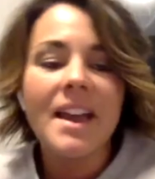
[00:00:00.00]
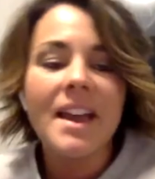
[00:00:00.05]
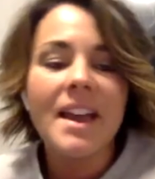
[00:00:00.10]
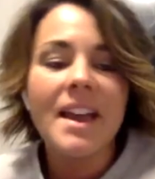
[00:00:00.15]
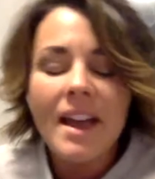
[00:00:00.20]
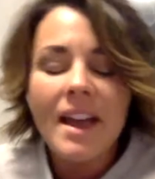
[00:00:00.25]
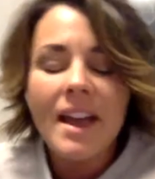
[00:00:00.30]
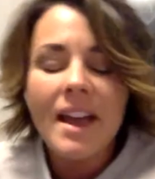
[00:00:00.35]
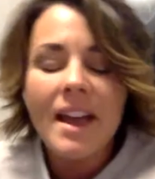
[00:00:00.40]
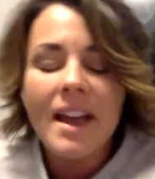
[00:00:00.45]

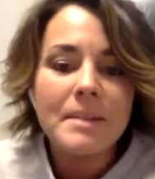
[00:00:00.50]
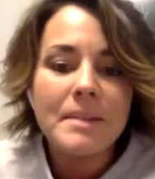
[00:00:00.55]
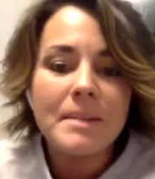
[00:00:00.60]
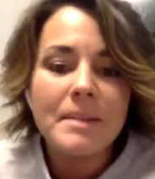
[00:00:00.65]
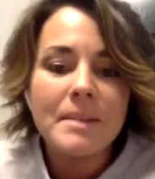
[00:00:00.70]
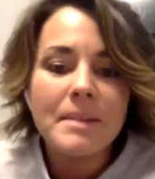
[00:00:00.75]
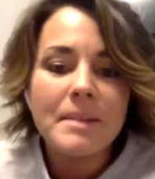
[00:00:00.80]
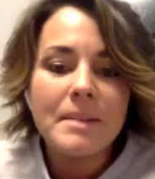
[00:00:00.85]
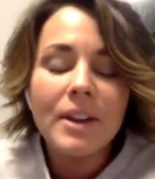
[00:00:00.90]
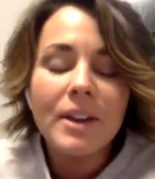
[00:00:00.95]
I
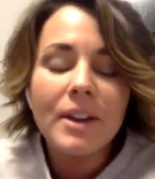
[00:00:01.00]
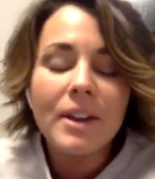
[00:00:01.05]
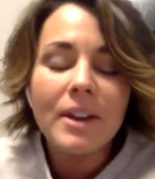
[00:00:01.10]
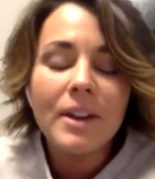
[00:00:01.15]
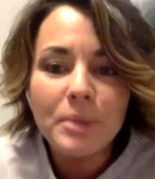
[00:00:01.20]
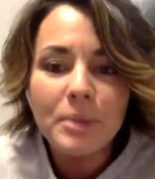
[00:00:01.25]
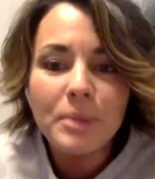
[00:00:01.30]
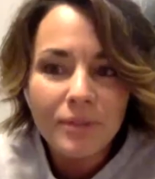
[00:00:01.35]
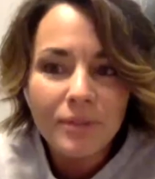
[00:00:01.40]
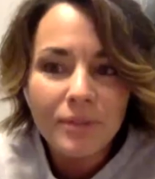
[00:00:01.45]
own
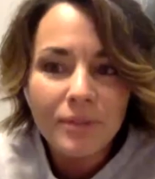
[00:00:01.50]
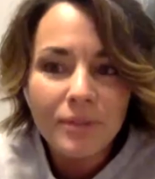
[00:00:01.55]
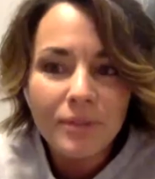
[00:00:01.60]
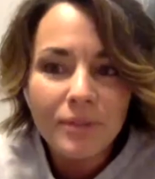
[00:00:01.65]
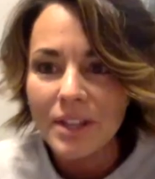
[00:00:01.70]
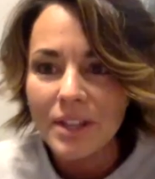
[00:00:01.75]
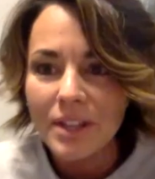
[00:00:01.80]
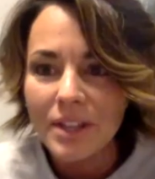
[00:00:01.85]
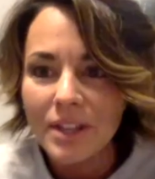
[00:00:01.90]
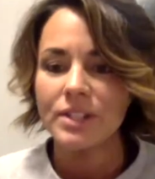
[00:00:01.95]
Beautiful Hot
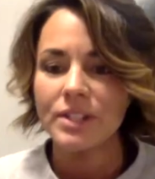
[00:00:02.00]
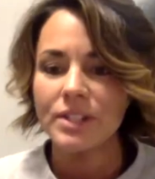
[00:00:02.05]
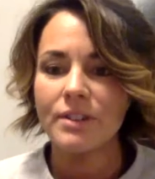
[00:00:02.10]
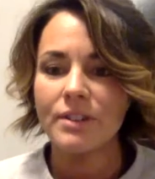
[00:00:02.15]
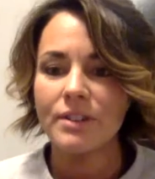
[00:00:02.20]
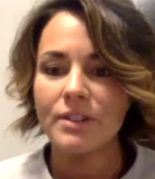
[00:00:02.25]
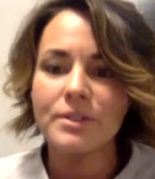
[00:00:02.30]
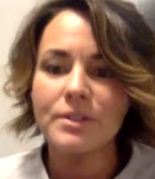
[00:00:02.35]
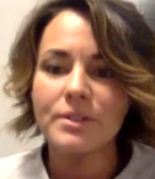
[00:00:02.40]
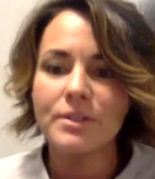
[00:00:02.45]
Yoga Studios.